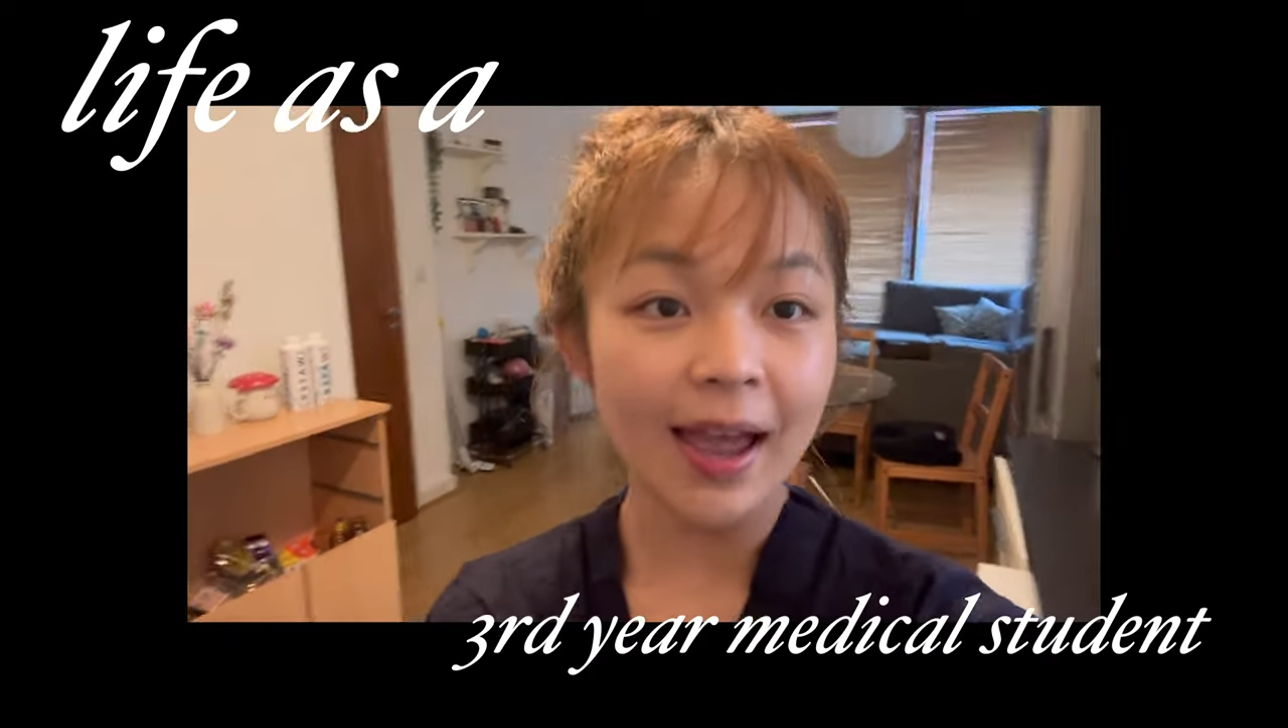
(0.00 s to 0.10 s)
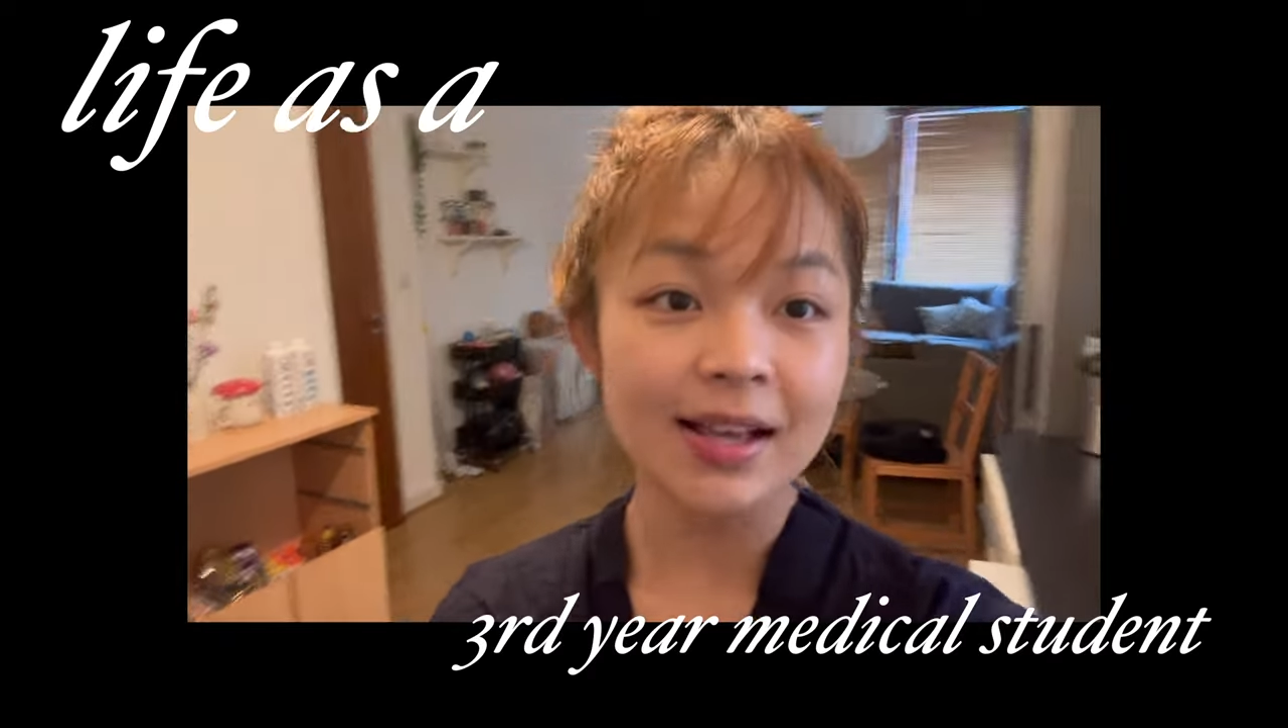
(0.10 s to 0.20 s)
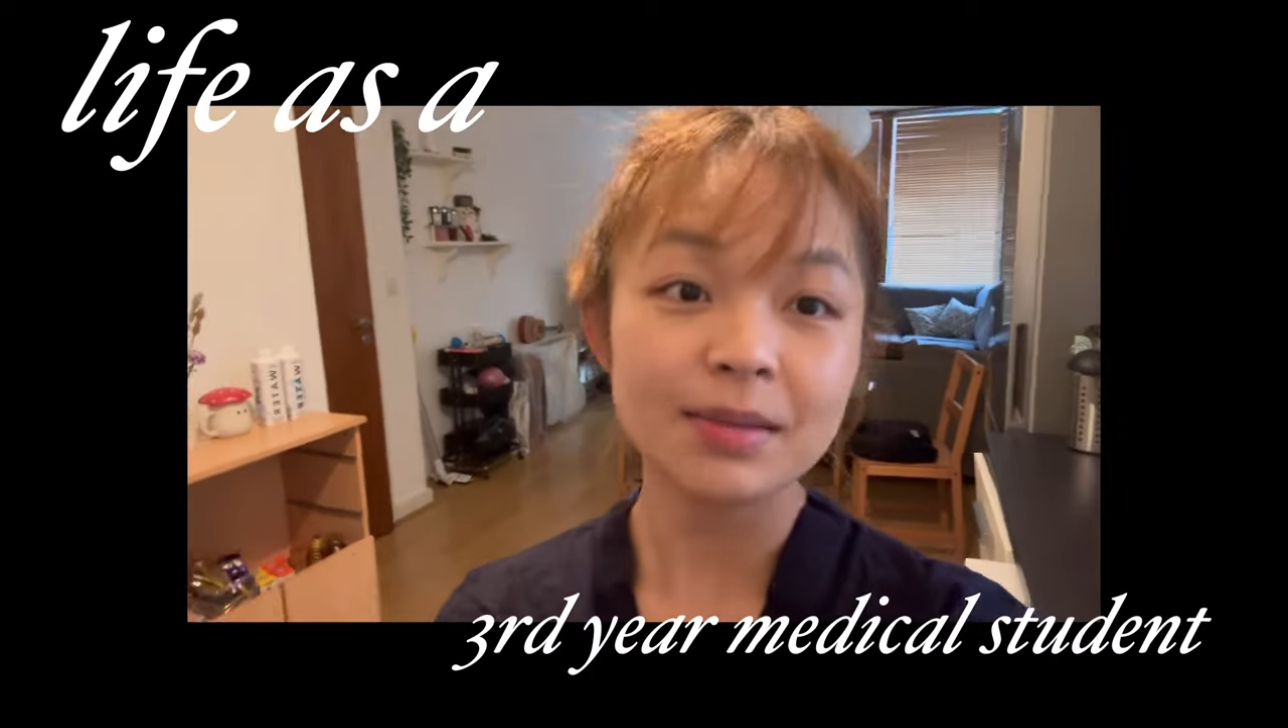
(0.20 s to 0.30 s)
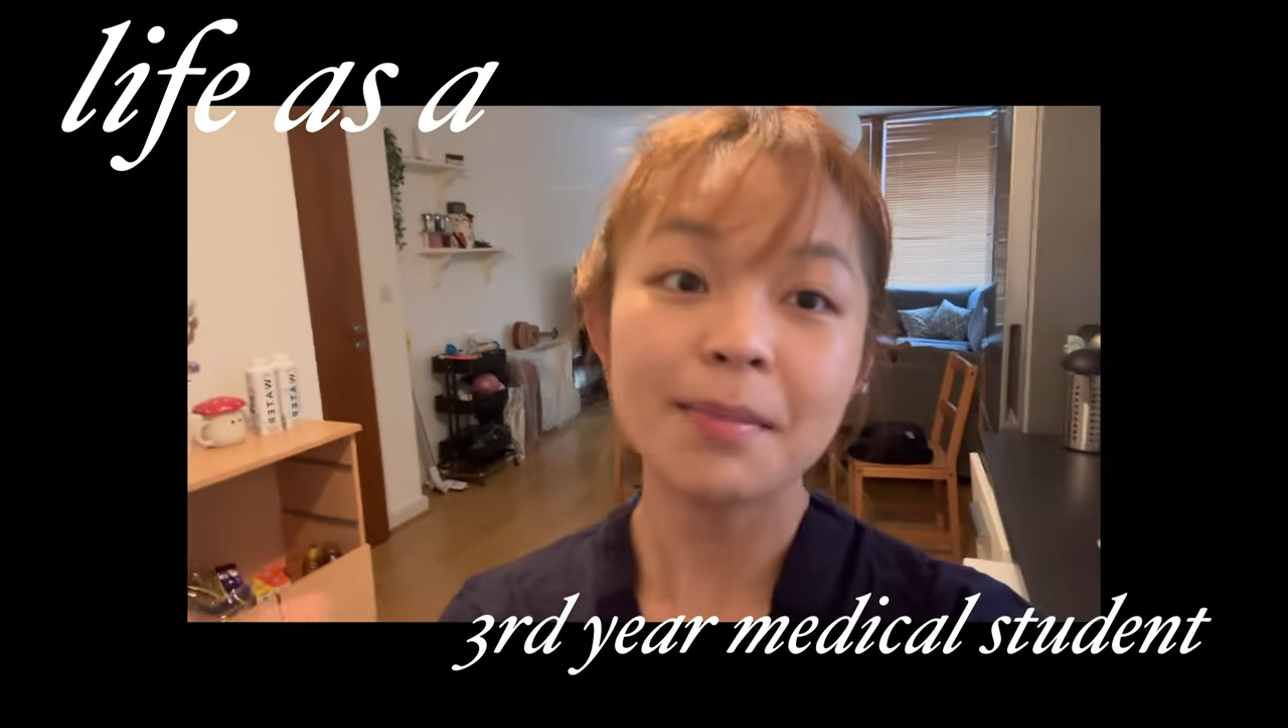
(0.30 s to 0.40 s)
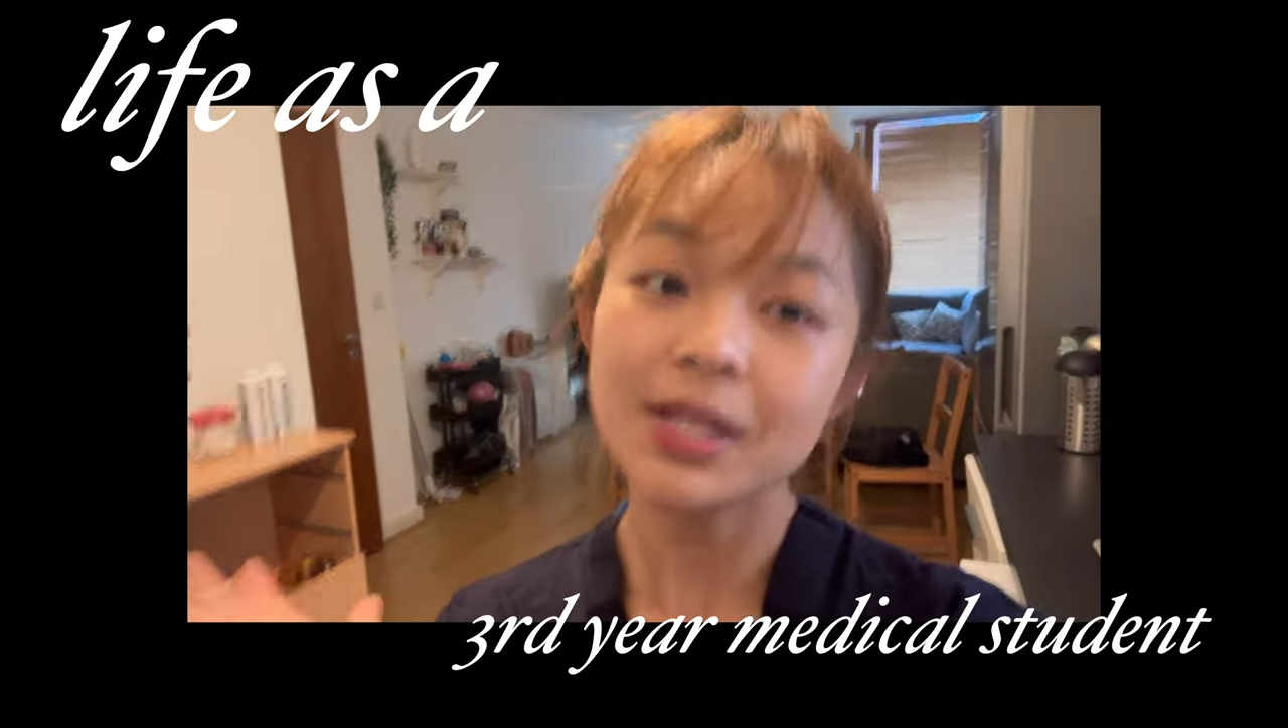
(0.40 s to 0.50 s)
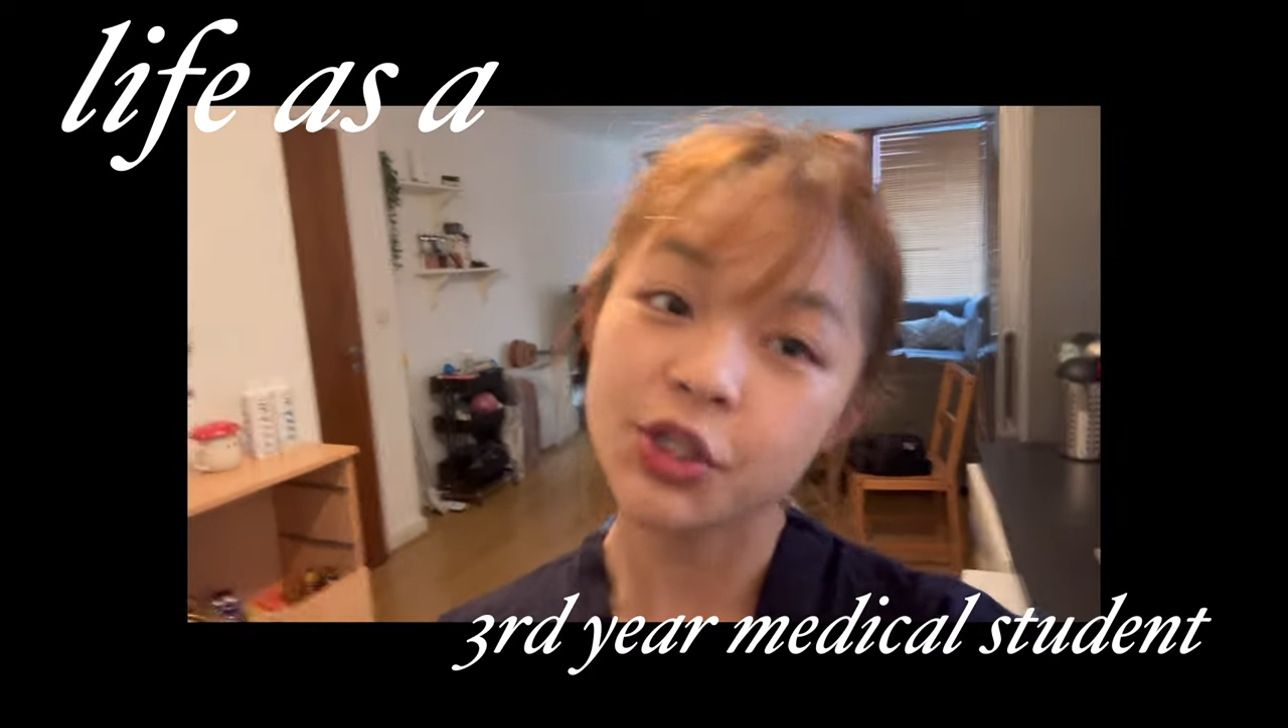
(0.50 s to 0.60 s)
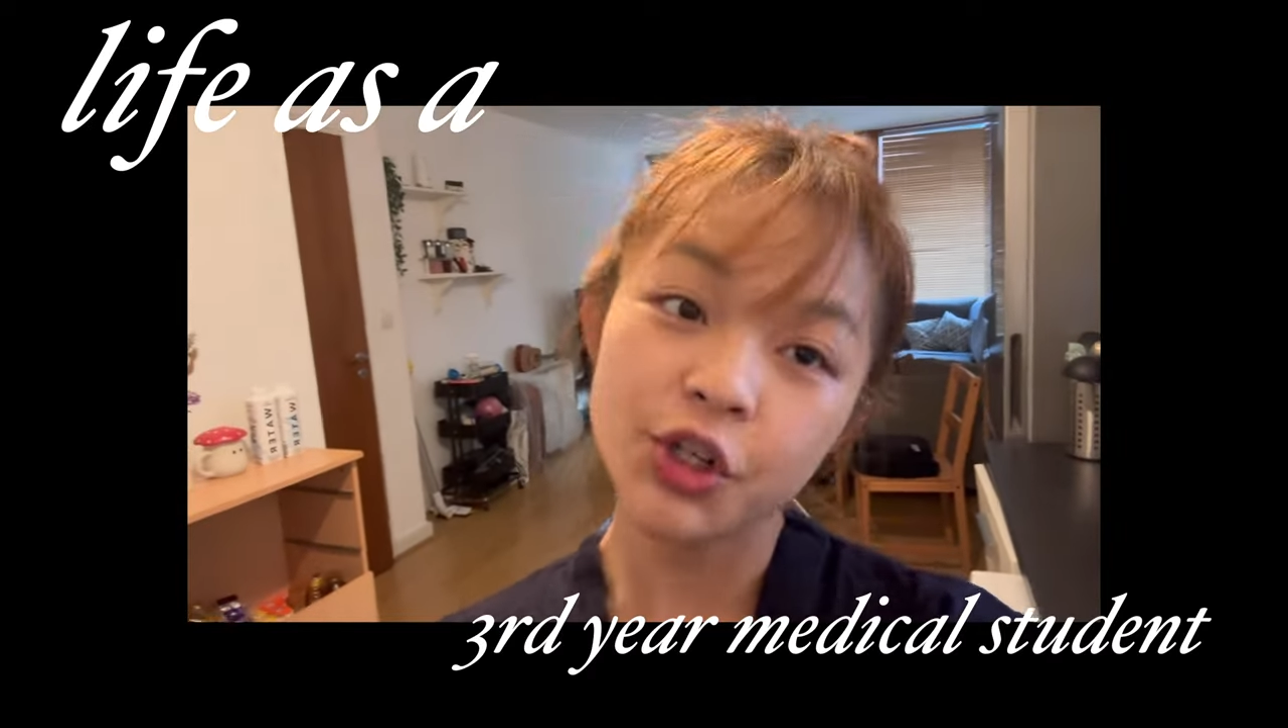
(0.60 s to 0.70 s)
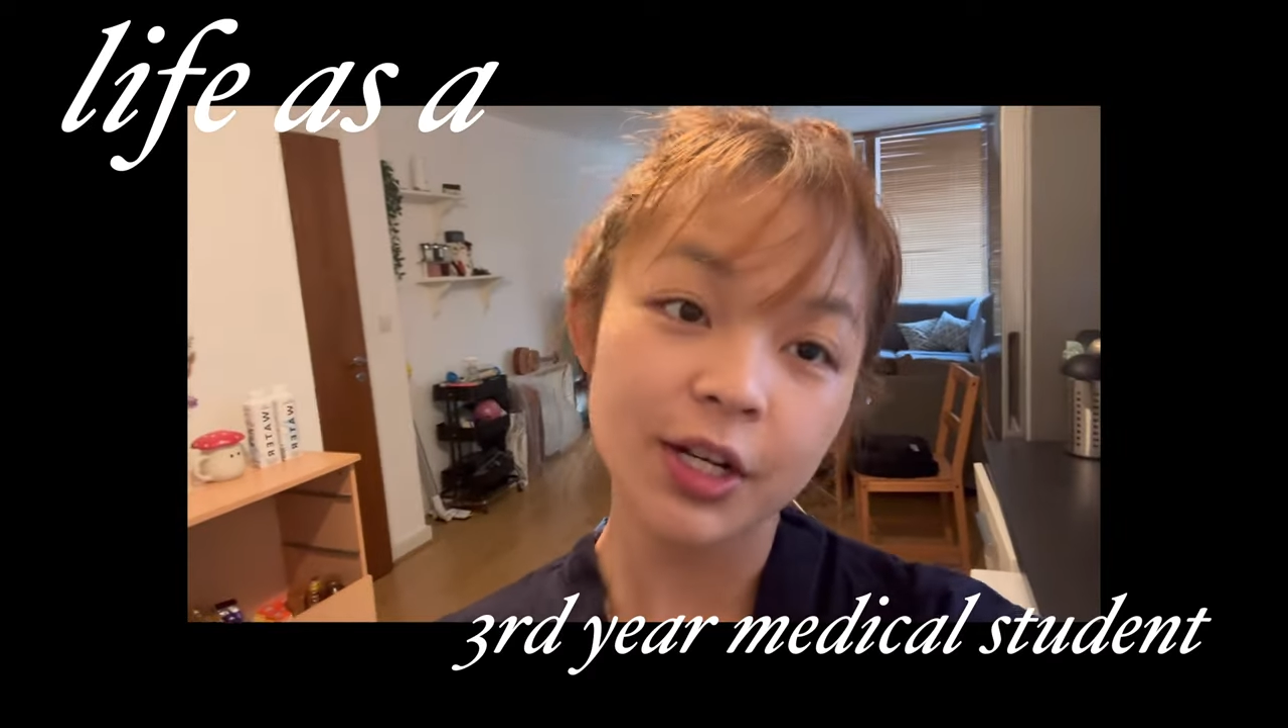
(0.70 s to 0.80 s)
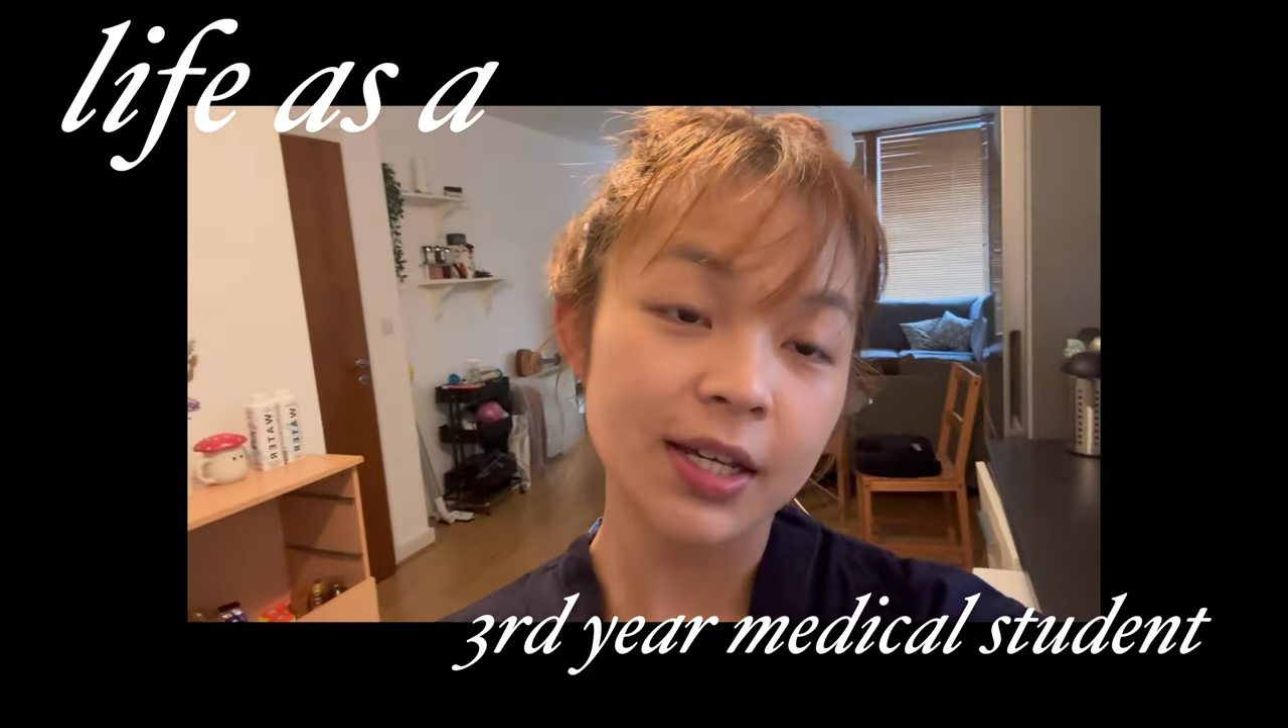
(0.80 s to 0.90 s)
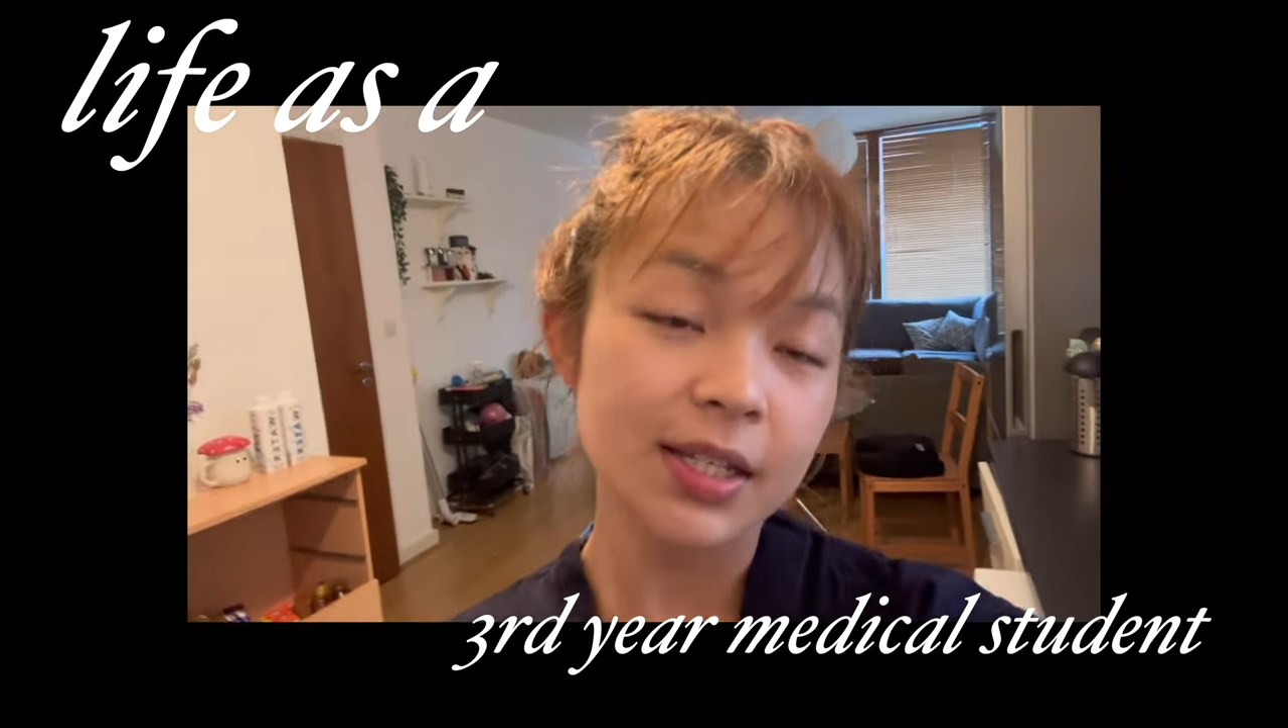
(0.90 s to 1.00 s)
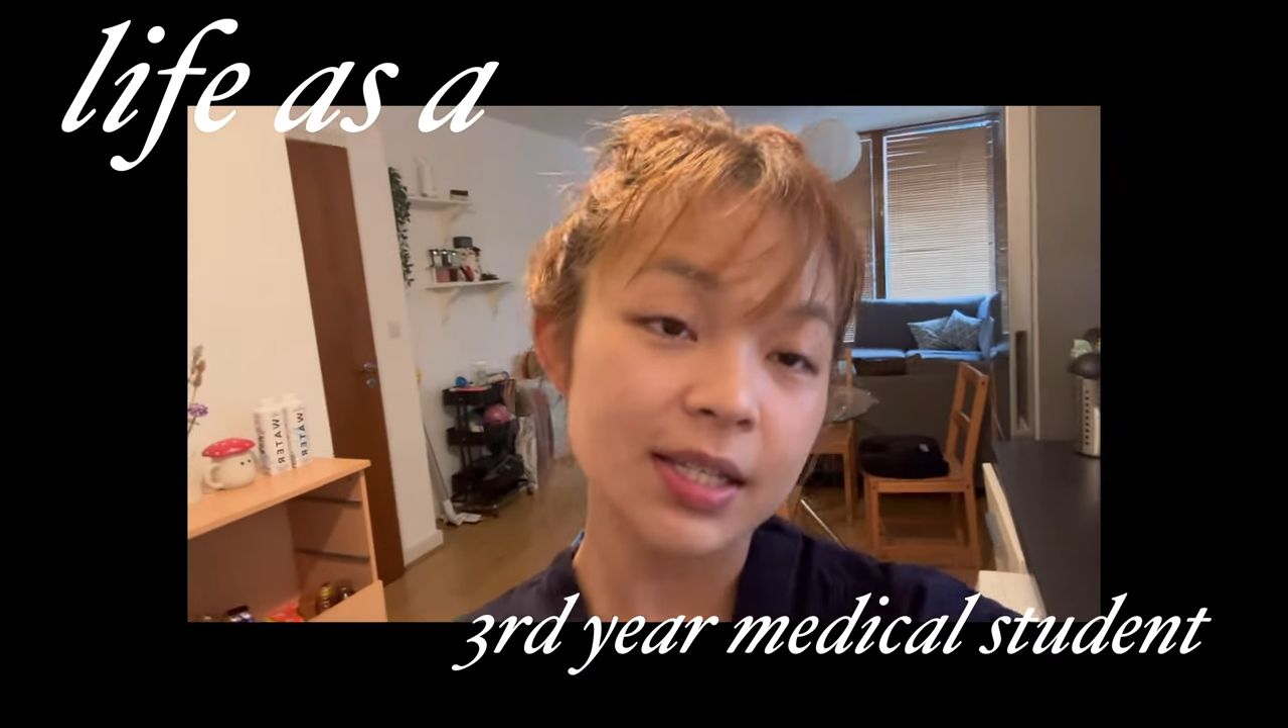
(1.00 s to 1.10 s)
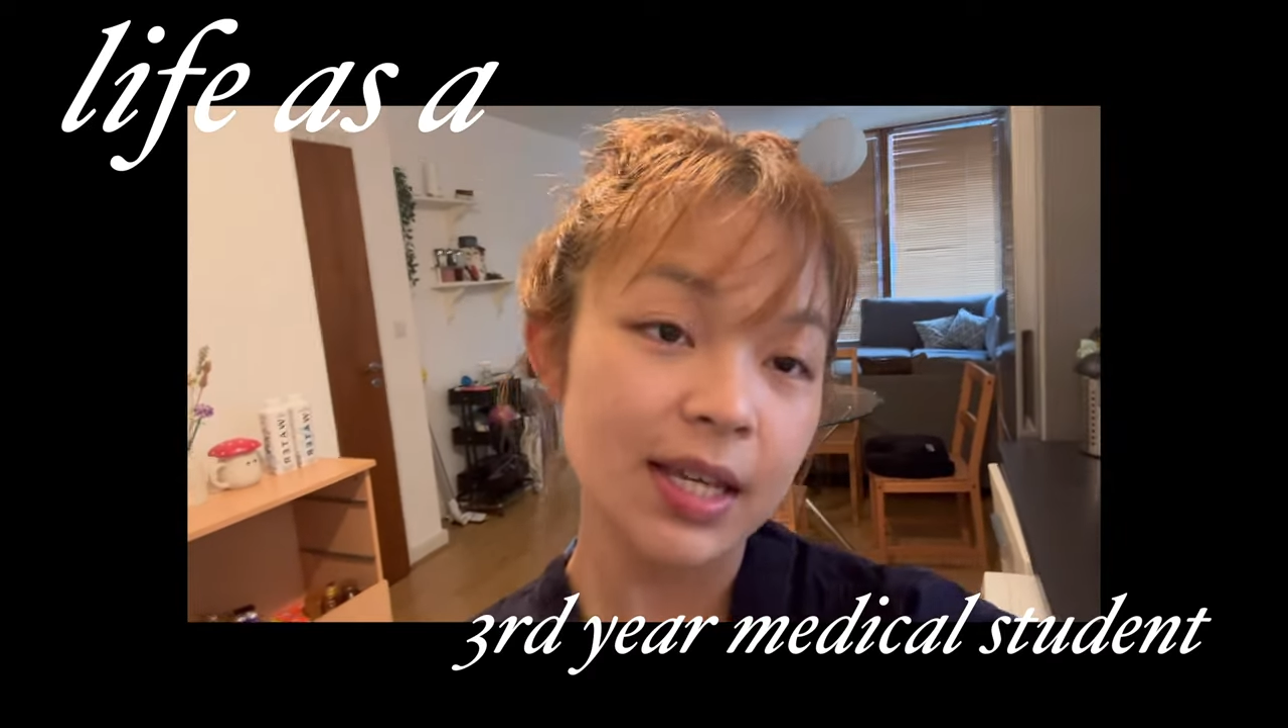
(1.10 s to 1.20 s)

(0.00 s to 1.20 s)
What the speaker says: as a med student